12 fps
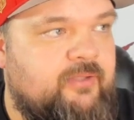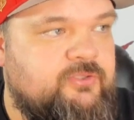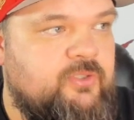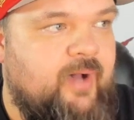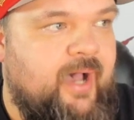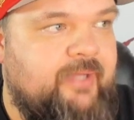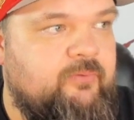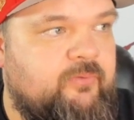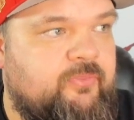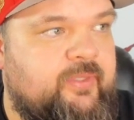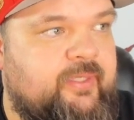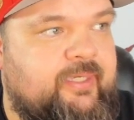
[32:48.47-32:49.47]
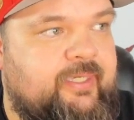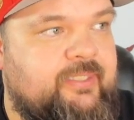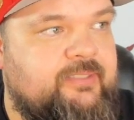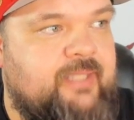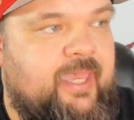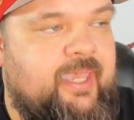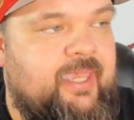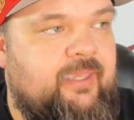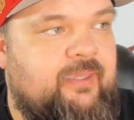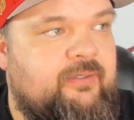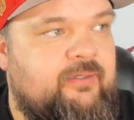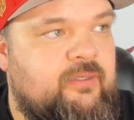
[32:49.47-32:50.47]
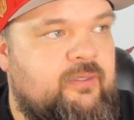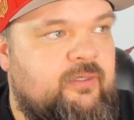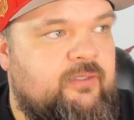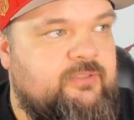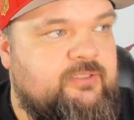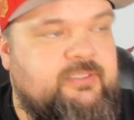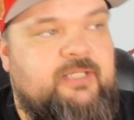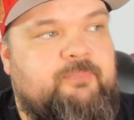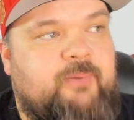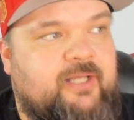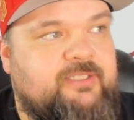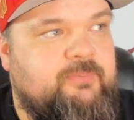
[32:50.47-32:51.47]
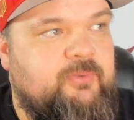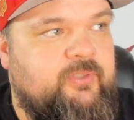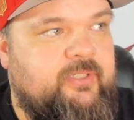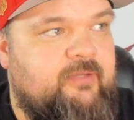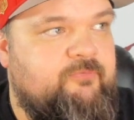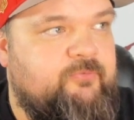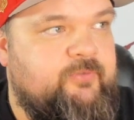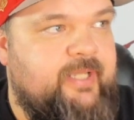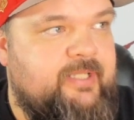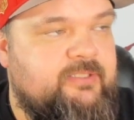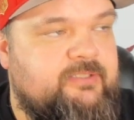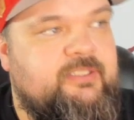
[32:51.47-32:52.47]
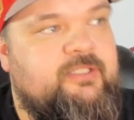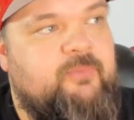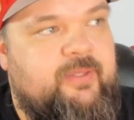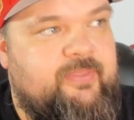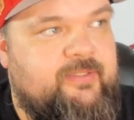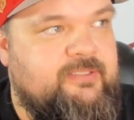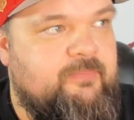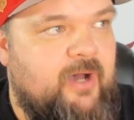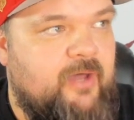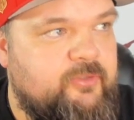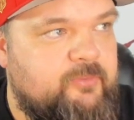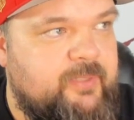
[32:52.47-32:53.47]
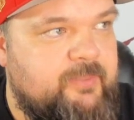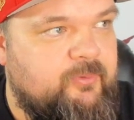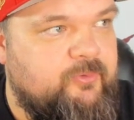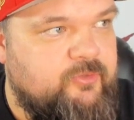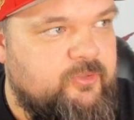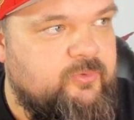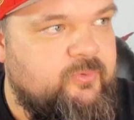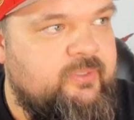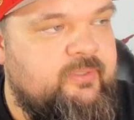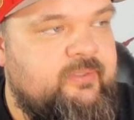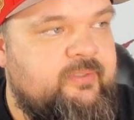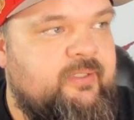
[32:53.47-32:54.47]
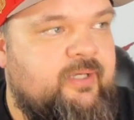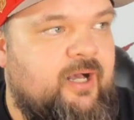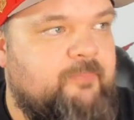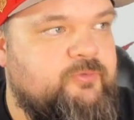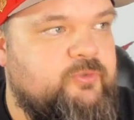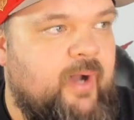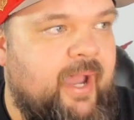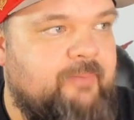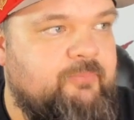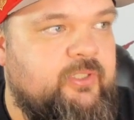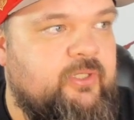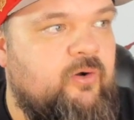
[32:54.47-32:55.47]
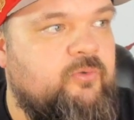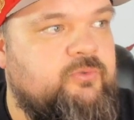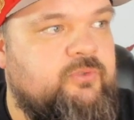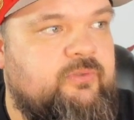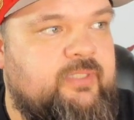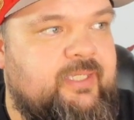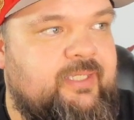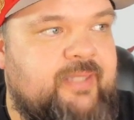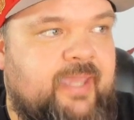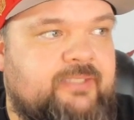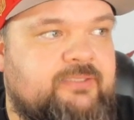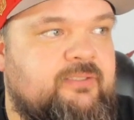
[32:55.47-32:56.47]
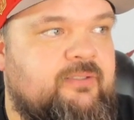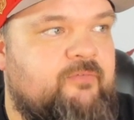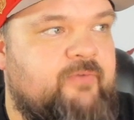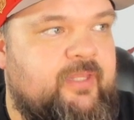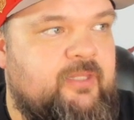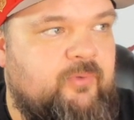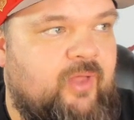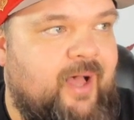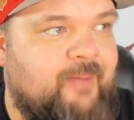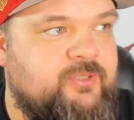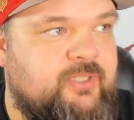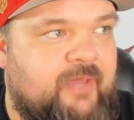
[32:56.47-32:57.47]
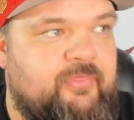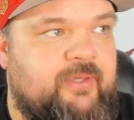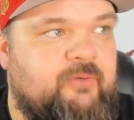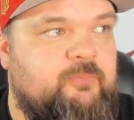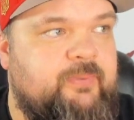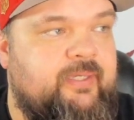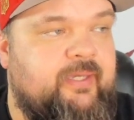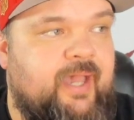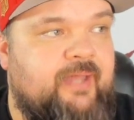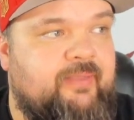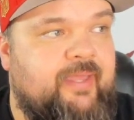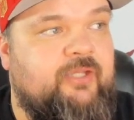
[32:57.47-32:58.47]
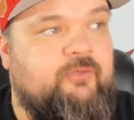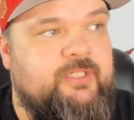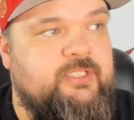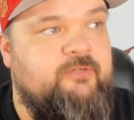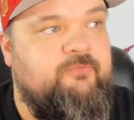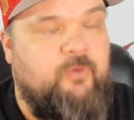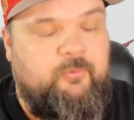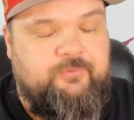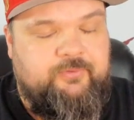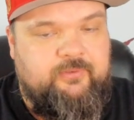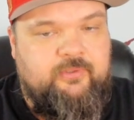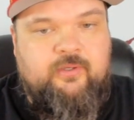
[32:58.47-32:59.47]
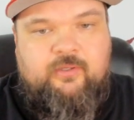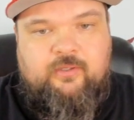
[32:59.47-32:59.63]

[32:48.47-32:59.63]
so I don't think he's a distinct possibility in free agency the way that some other people do. So I would go the next available option, I think, would be a guy like Christian Fulton,